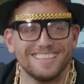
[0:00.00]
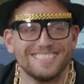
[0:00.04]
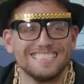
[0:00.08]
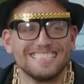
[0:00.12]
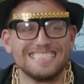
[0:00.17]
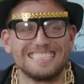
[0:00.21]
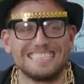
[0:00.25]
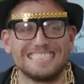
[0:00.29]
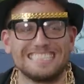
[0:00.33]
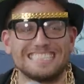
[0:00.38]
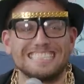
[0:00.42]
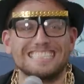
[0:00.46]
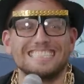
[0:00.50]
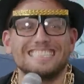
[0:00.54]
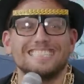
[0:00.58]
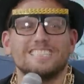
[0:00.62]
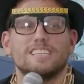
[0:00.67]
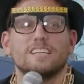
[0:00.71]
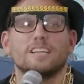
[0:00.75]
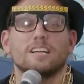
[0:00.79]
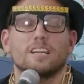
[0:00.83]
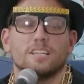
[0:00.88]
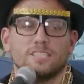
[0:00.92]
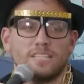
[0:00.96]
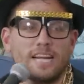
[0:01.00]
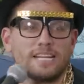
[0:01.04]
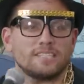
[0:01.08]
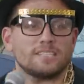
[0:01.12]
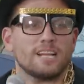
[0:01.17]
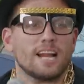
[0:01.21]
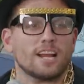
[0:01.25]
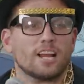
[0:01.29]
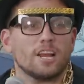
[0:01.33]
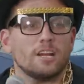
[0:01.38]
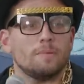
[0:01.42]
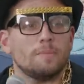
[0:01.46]
So they
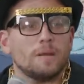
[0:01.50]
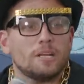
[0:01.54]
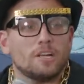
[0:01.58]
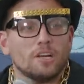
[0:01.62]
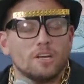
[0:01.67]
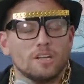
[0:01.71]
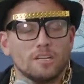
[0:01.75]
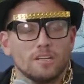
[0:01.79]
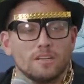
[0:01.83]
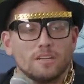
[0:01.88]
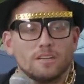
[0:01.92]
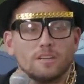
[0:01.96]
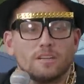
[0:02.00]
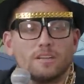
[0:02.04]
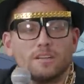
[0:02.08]
said use it to